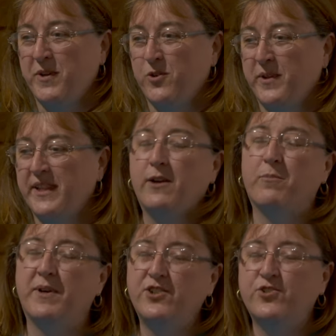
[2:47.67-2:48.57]
open a little bit later,
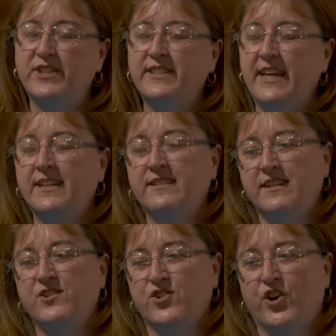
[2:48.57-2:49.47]
but usually 10 to
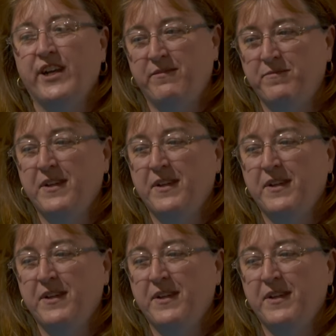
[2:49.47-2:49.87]
6:30.